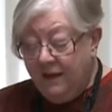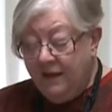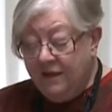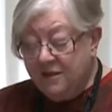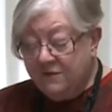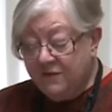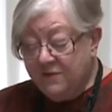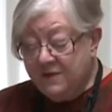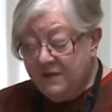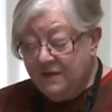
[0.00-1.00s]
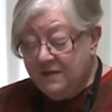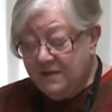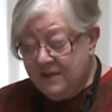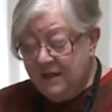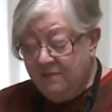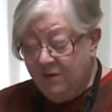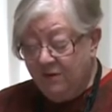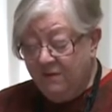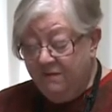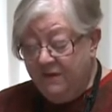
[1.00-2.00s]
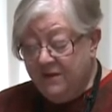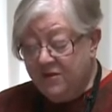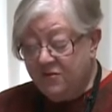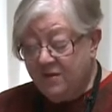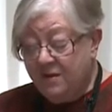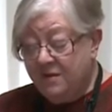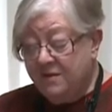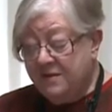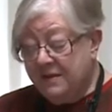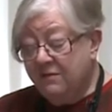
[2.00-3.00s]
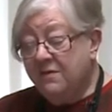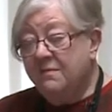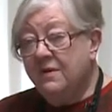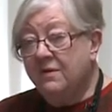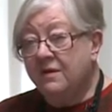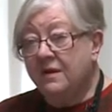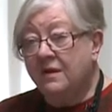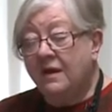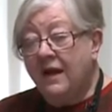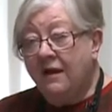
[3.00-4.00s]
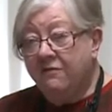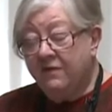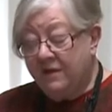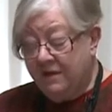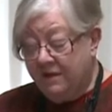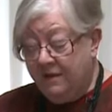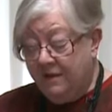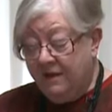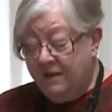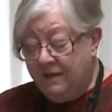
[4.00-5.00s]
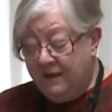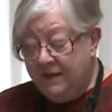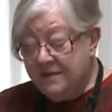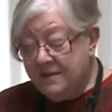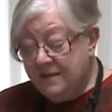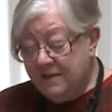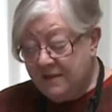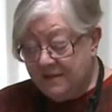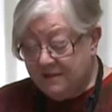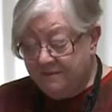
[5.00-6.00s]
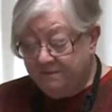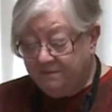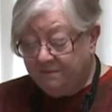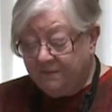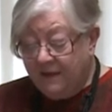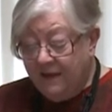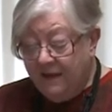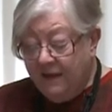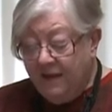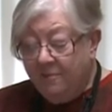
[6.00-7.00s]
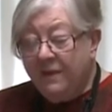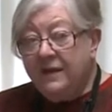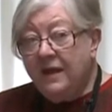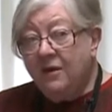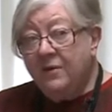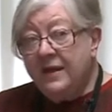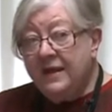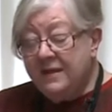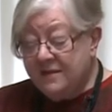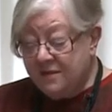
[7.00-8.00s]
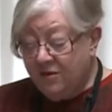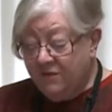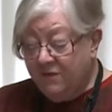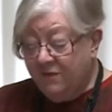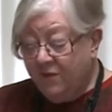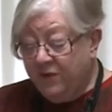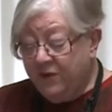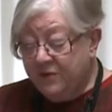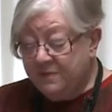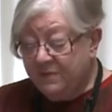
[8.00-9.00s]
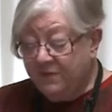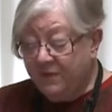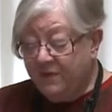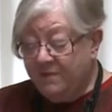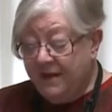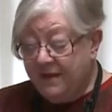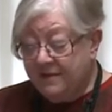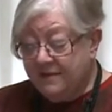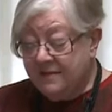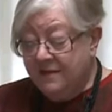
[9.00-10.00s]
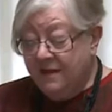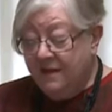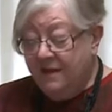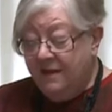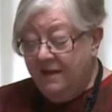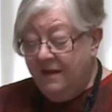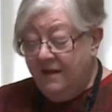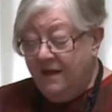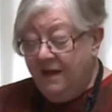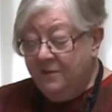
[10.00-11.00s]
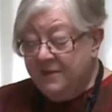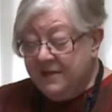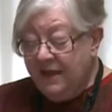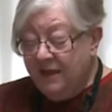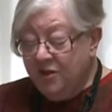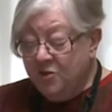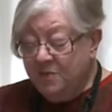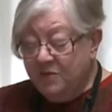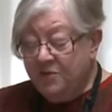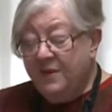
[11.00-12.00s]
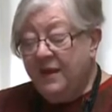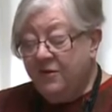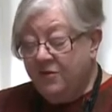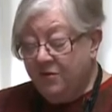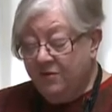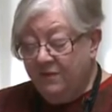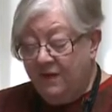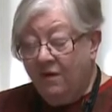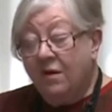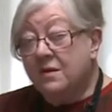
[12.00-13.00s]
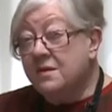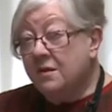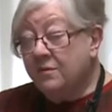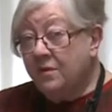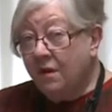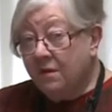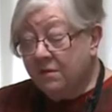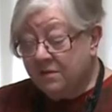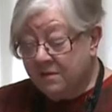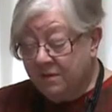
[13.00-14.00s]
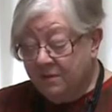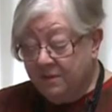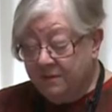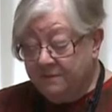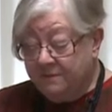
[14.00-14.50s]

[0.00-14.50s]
and his first steamer, the Vinstra, to South America, Africa, and the East Indies. By now he had served 4 years before the mast and was eligible to enter the Oslo Nautical School.